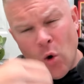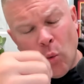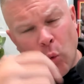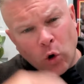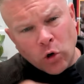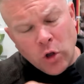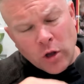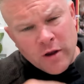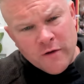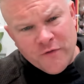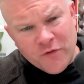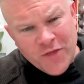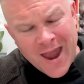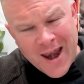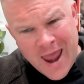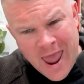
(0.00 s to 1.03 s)
We're looking for
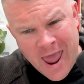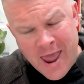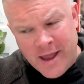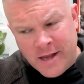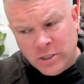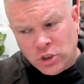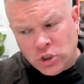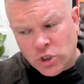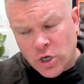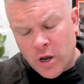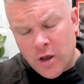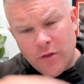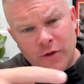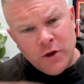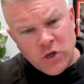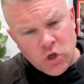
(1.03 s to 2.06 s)
that edge
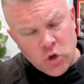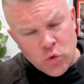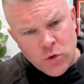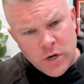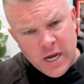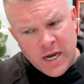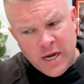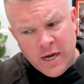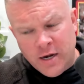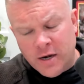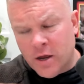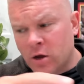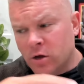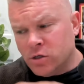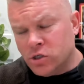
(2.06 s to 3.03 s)
that you need